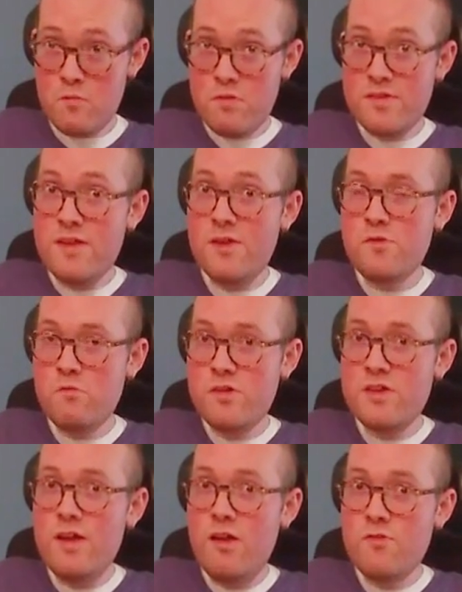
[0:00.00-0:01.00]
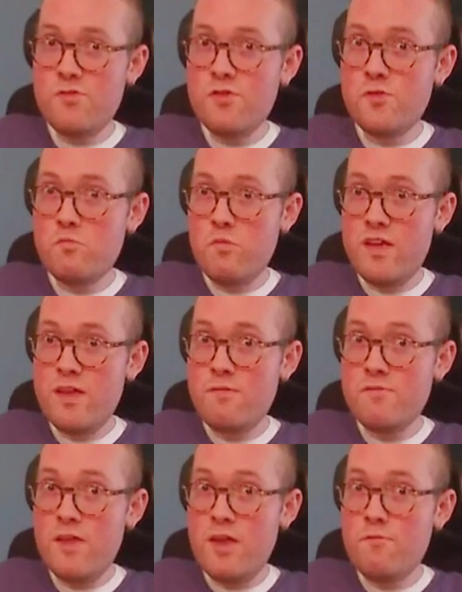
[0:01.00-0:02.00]
but that $20 is
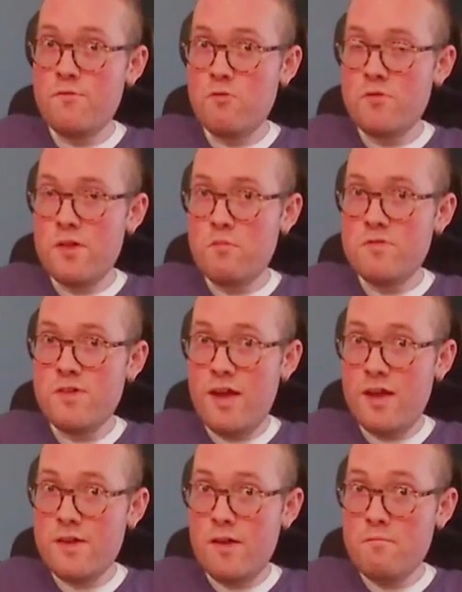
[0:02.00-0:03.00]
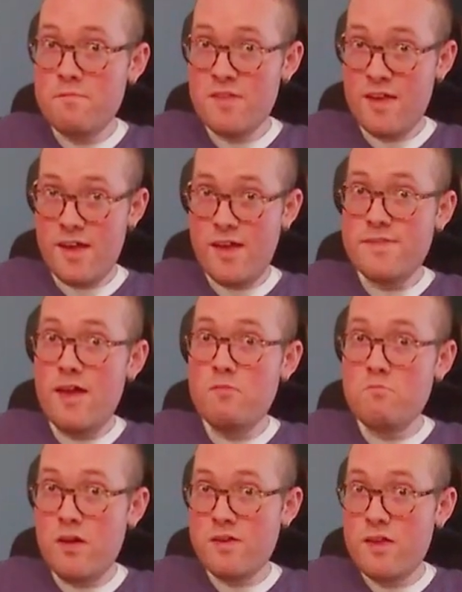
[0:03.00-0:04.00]
waived if you keep an item, and
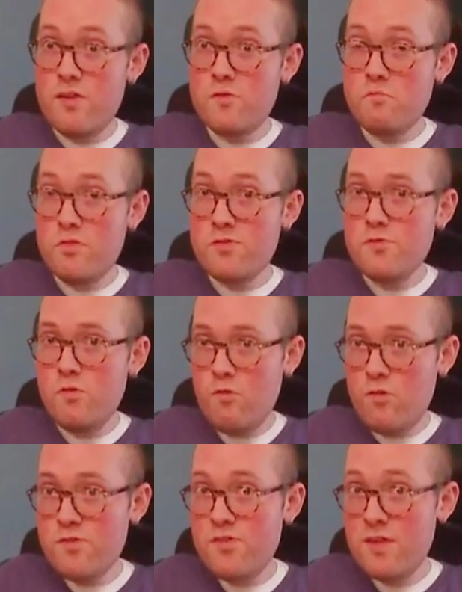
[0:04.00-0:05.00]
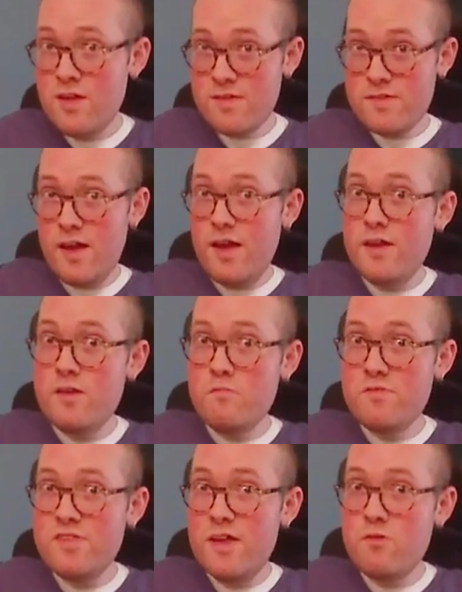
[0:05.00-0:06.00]
that money is put towards the
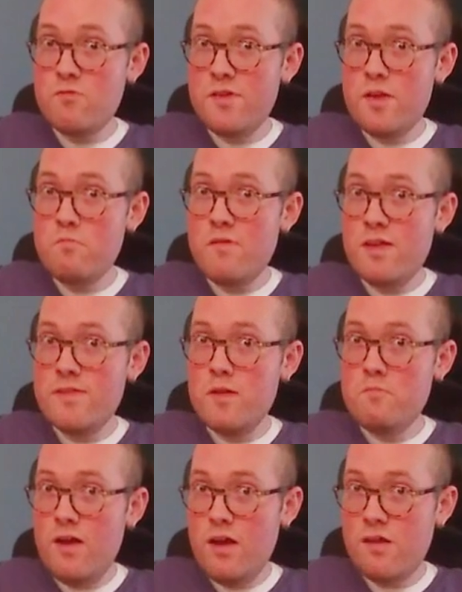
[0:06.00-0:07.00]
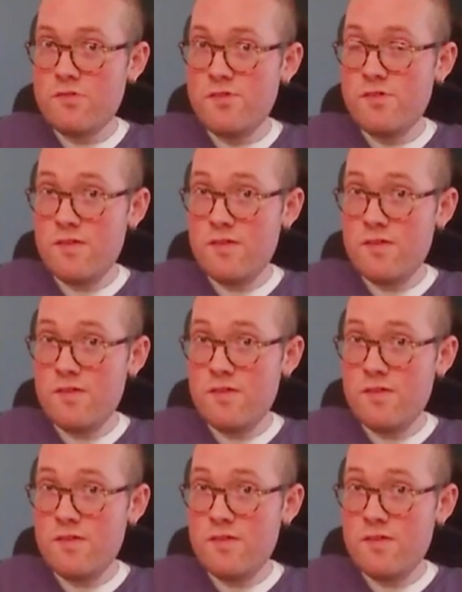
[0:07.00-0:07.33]
items that you keep in the box.